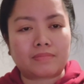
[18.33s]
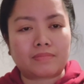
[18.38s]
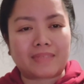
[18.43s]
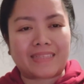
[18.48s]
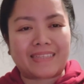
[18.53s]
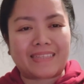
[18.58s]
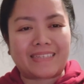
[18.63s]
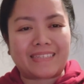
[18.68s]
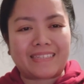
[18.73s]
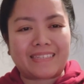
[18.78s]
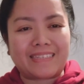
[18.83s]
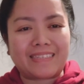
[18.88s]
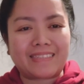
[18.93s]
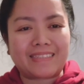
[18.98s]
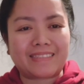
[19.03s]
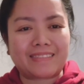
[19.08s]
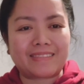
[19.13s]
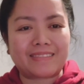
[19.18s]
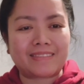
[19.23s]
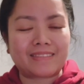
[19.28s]
clinic,
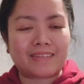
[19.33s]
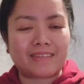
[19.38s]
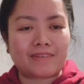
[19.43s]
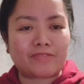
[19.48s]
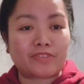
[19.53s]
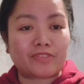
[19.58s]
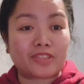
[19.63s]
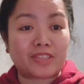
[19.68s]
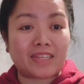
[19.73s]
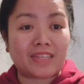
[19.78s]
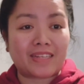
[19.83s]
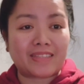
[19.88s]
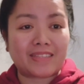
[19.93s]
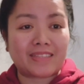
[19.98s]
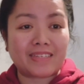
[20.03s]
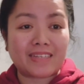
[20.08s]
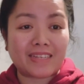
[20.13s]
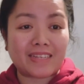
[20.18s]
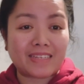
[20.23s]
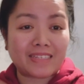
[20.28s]
sa
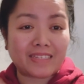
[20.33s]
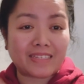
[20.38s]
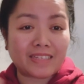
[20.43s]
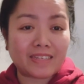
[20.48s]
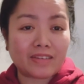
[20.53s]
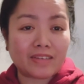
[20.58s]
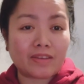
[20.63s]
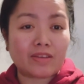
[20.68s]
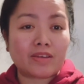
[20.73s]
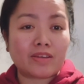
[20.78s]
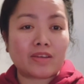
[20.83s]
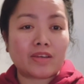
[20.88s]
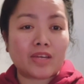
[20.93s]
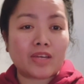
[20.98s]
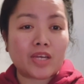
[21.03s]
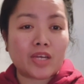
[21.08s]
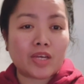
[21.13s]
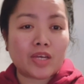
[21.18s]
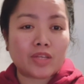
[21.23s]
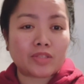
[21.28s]
fertility clinic.
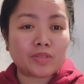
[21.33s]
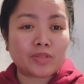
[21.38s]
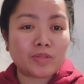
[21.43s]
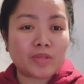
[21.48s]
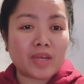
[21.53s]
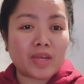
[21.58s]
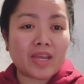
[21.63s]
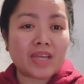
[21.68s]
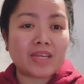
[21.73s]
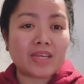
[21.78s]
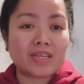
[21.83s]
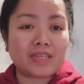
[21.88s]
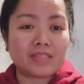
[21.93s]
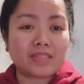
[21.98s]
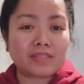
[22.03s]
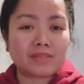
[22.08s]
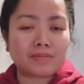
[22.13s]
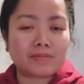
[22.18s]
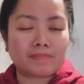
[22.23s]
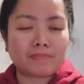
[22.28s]
Today
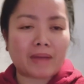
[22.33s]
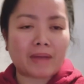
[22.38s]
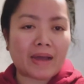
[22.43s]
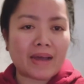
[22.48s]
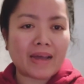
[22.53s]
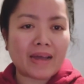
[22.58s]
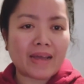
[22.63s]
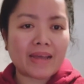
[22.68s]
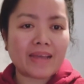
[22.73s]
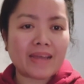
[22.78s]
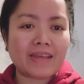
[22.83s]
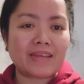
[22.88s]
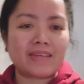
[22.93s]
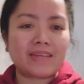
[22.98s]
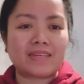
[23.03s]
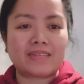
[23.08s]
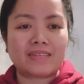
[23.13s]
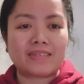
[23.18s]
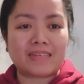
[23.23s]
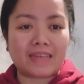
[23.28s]
is my
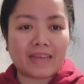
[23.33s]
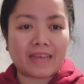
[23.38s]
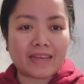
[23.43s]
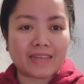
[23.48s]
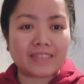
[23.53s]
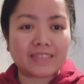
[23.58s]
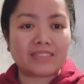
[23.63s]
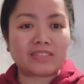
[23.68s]
egg